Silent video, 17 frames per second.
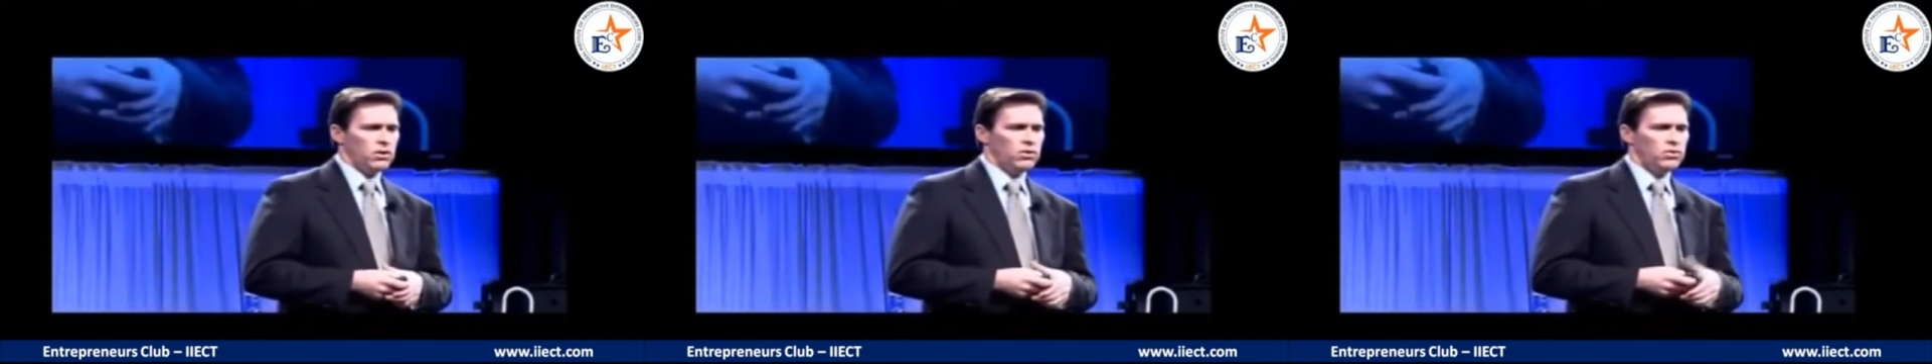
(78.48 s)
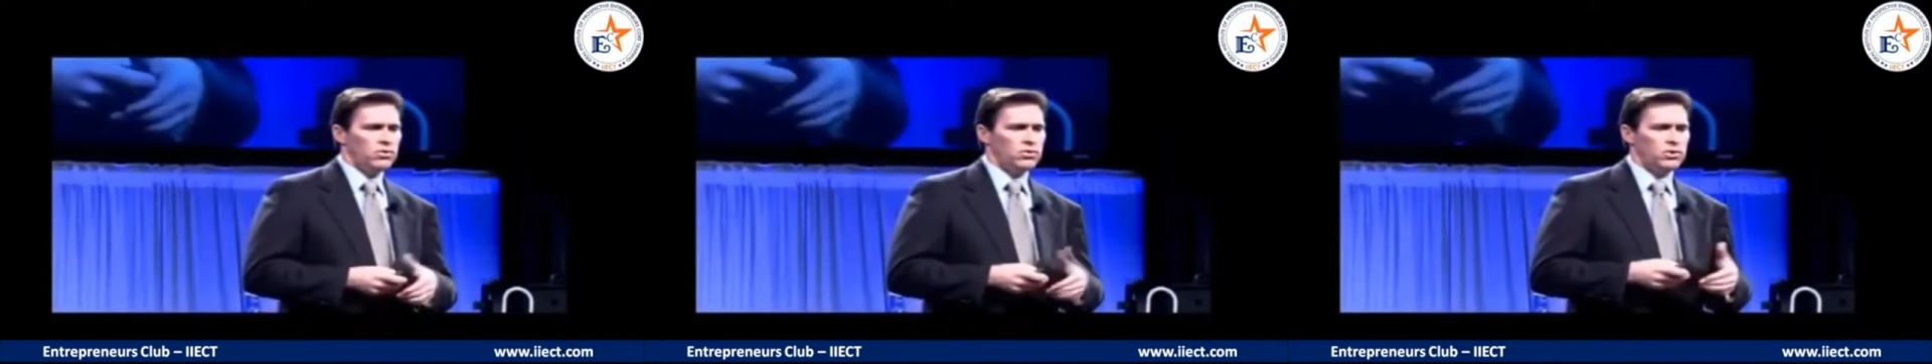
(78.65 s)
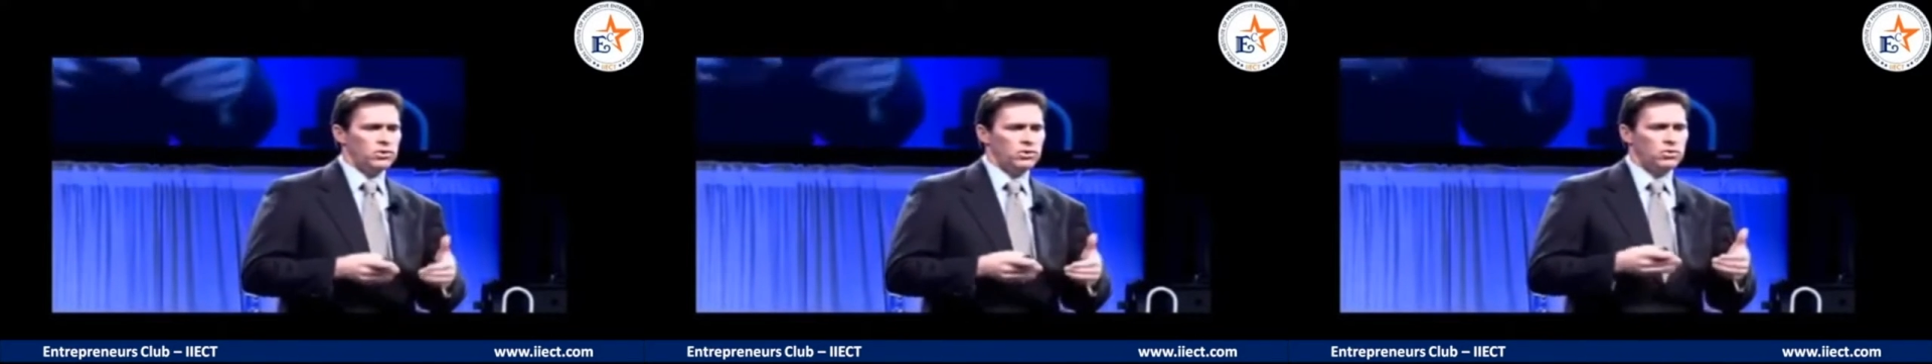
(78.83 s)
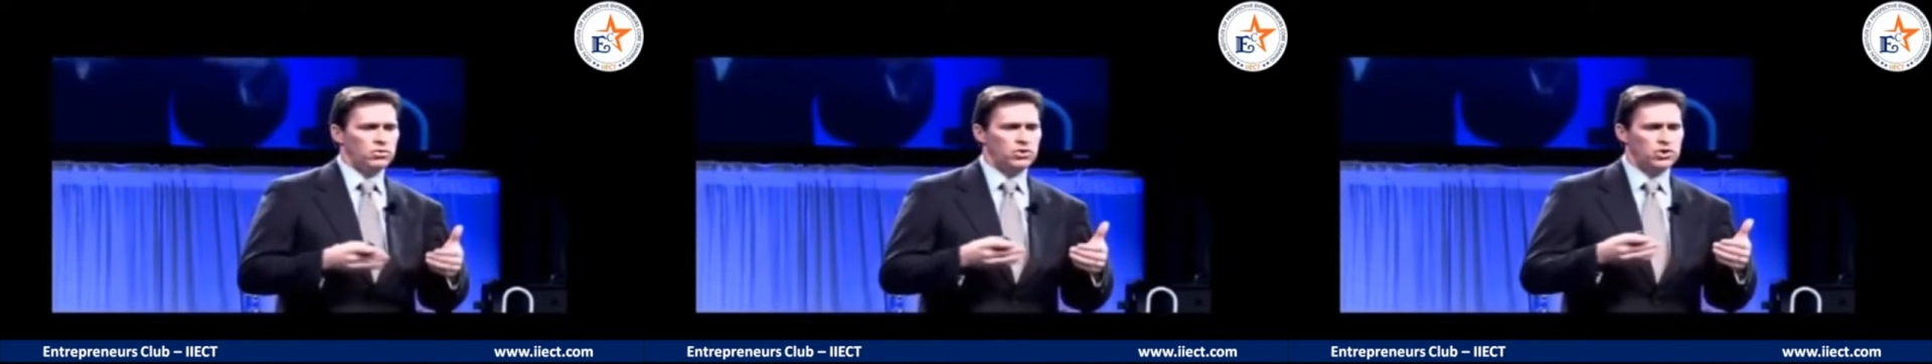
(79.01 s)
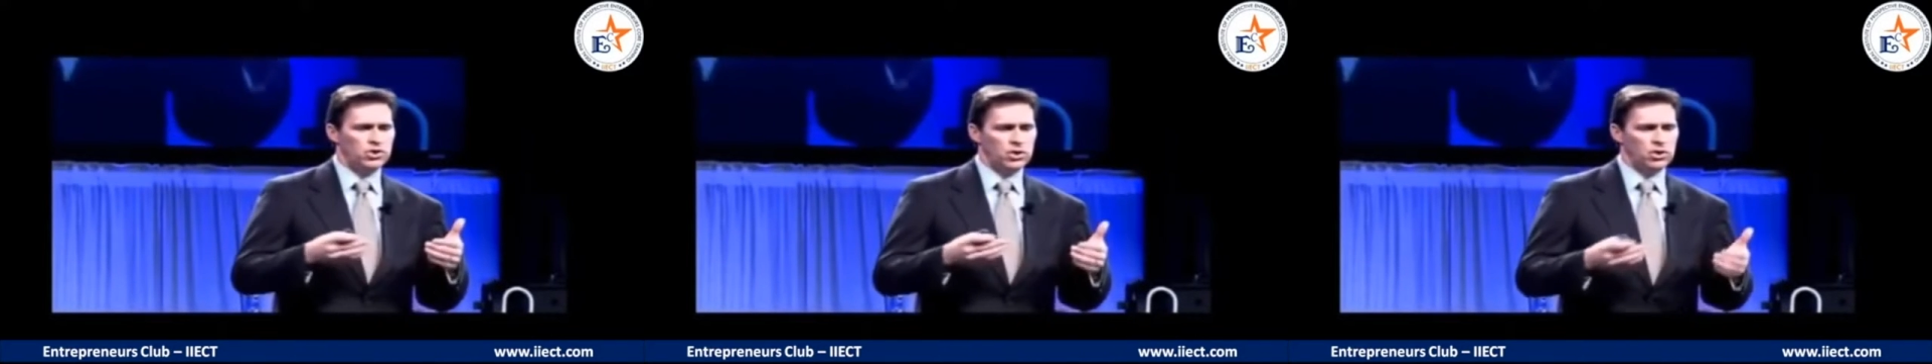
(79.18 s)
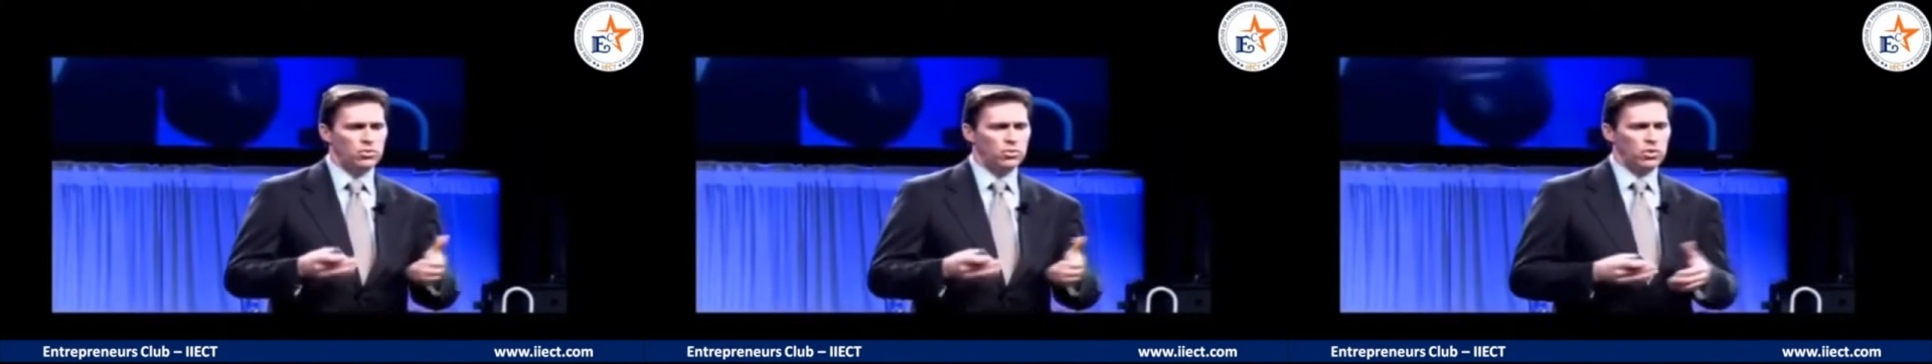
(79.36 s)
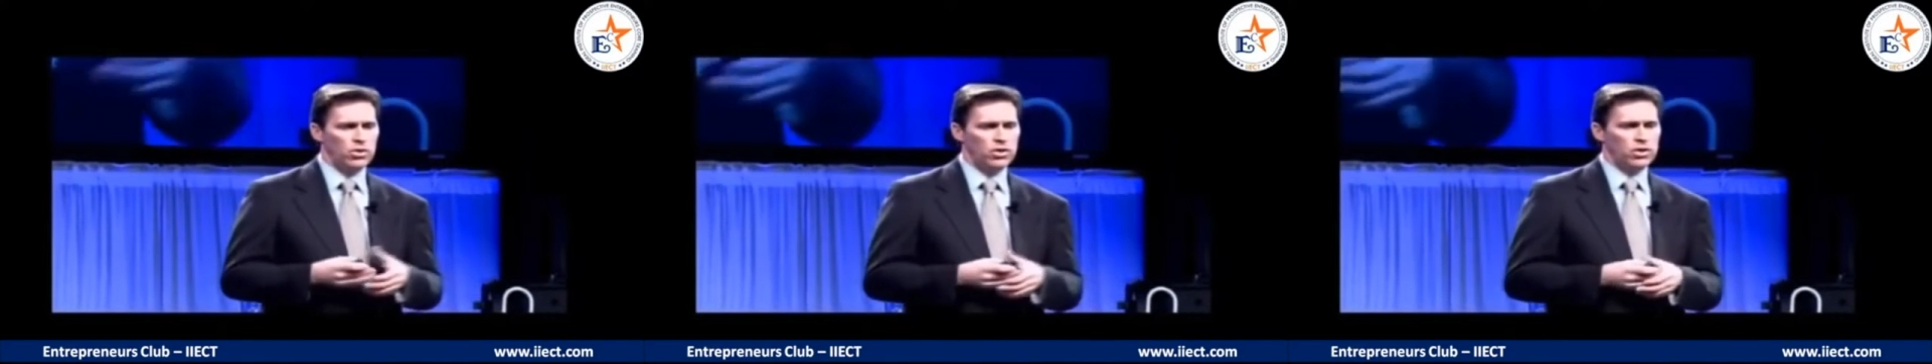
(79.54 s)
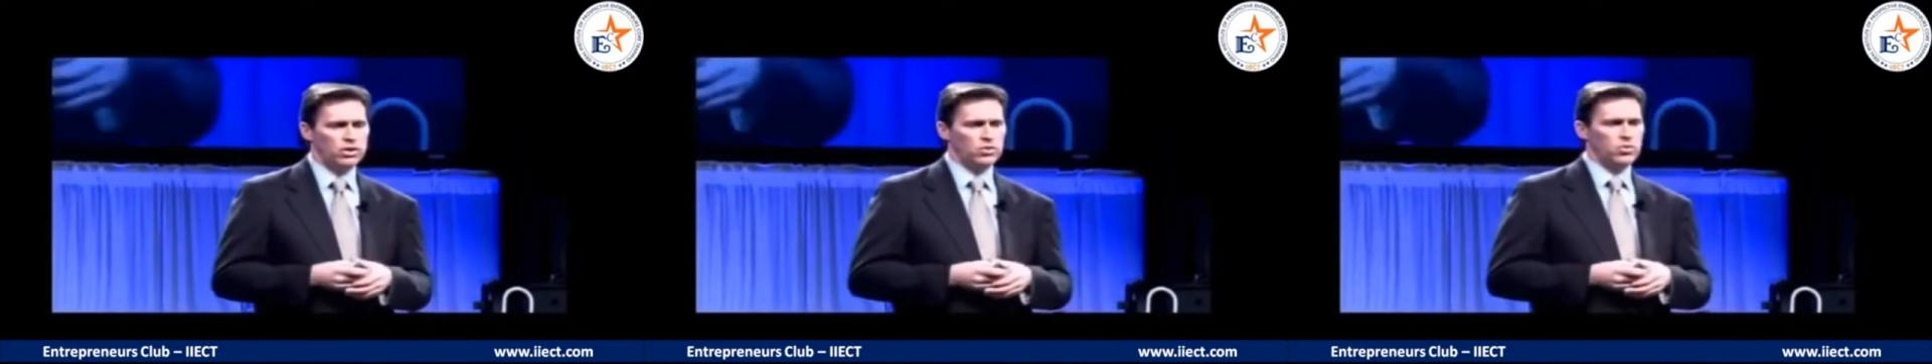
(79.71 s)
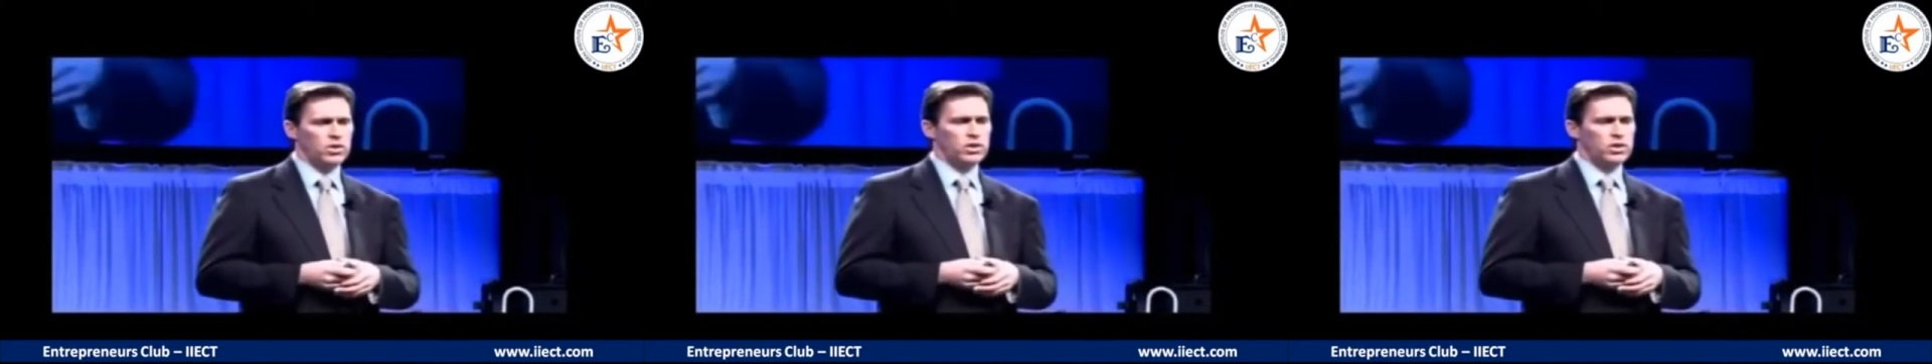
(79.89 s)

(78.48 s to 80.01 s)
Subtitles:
who showed with his